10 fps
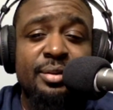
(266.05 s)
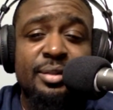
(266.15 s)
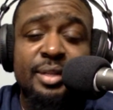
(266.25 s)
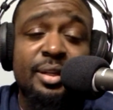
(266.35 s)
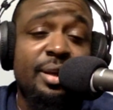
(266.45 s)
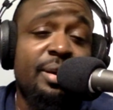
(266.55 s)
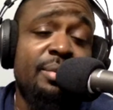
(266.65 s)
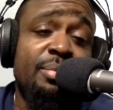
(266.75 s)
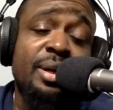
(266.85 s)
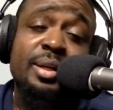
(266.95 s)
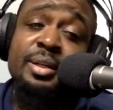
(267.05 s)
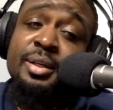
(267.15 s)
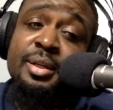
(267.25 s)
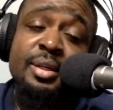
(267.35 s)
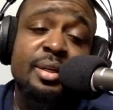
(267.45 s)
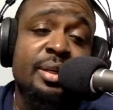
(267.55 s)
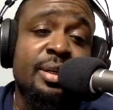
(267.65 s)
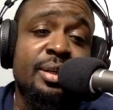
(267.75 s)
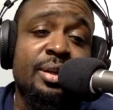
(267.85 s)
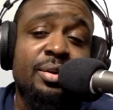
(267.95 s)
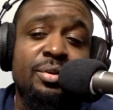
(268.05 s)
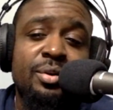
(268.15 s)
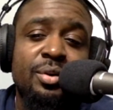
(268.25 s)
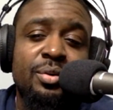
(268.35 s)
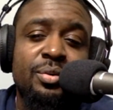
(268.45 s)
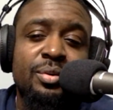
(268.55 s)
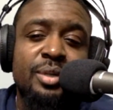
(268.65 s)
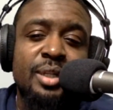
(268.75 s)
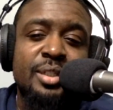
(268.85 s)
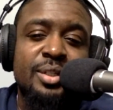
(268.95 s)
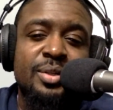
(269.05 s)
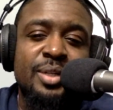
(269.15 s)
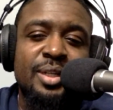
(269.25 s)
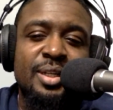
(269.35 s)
Didn't hear it, but cool. Let's do it.